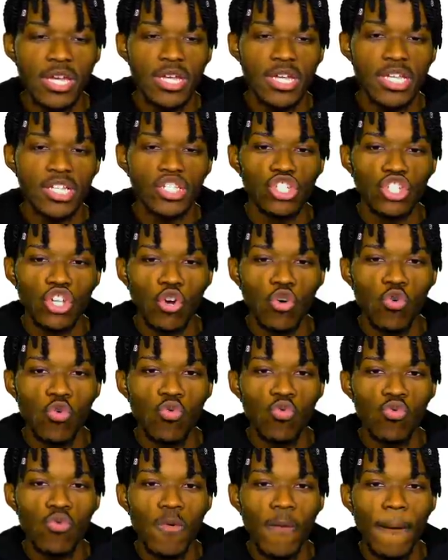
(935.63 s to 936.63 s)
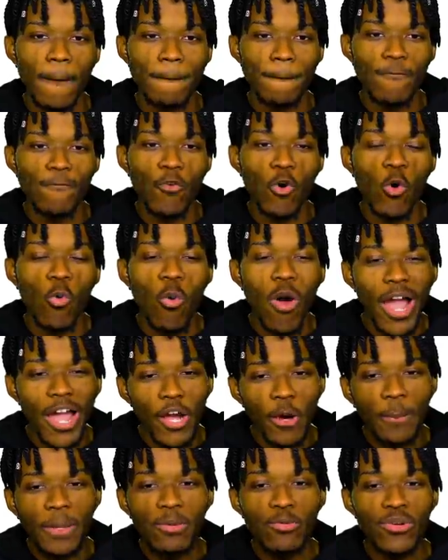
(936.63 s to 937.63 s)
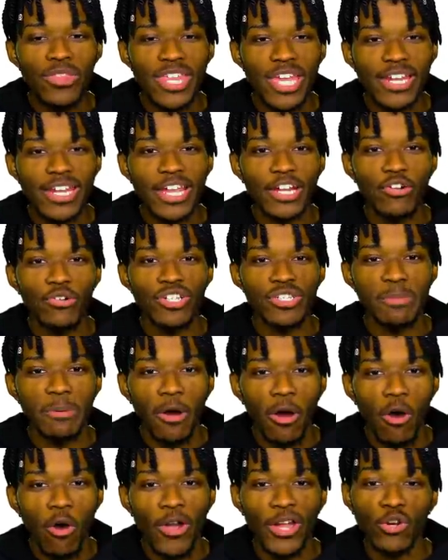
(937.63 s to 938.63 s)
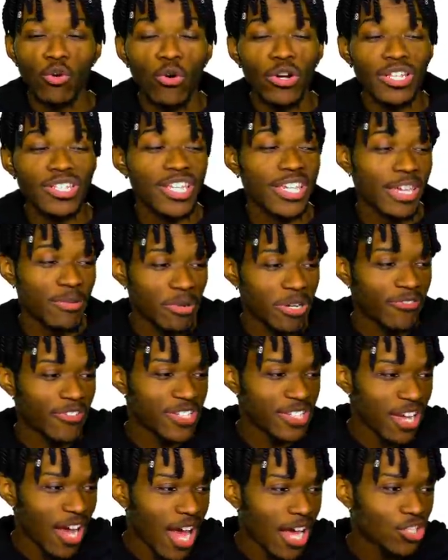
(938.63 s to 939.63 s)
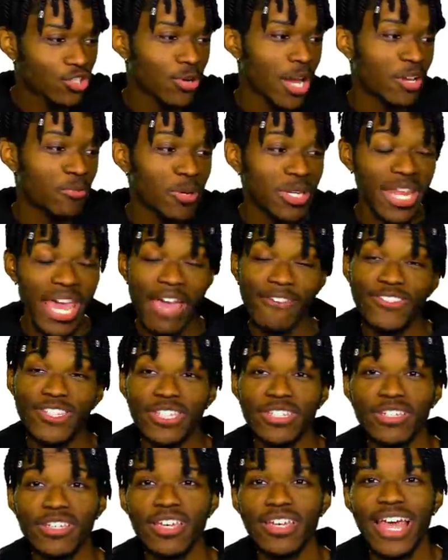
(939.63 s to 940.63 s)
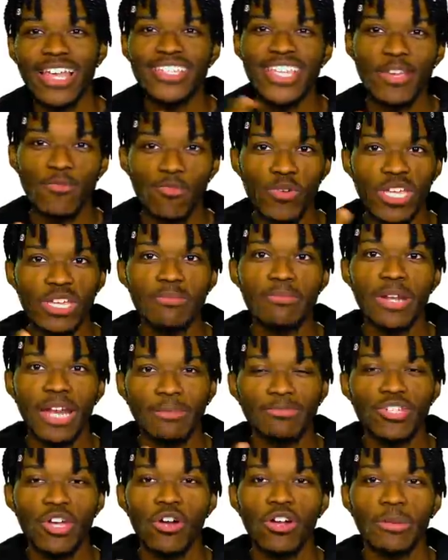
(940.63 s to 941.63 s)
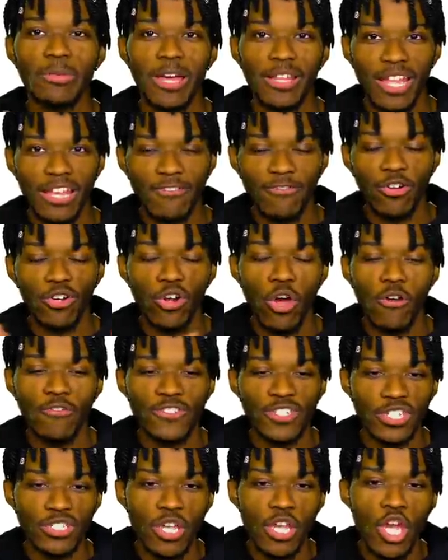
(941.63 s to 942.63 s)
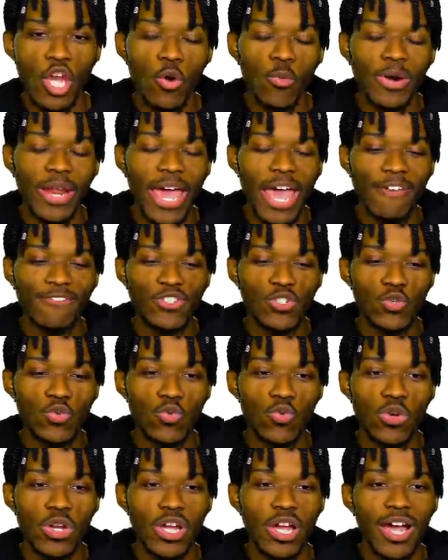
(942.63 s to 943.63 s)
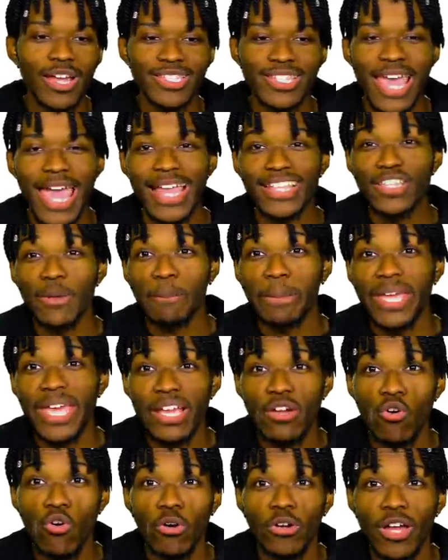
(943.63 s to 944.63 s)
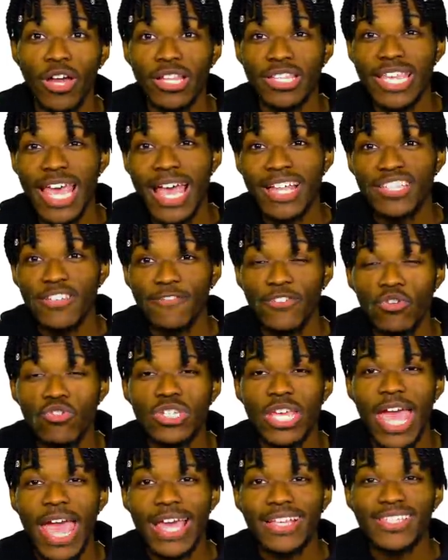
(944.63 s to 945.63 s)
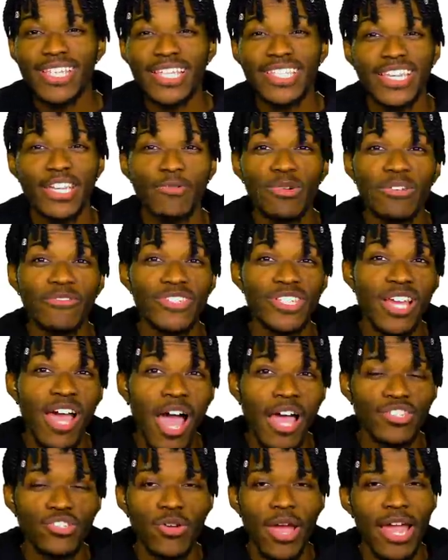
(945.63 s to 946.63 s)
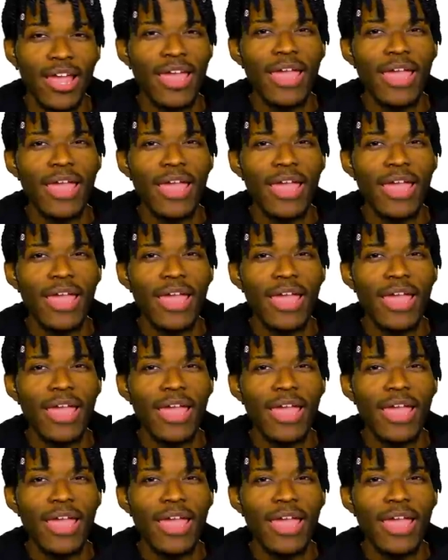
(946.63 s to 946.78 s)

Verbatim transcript: So for a while, people were thinking that Chris Paul, in order to get rid of his contract, we'd have to, I say we, but I'm talking about like front offices, would have to attach a pick or attach a future asset to get rid of his contract.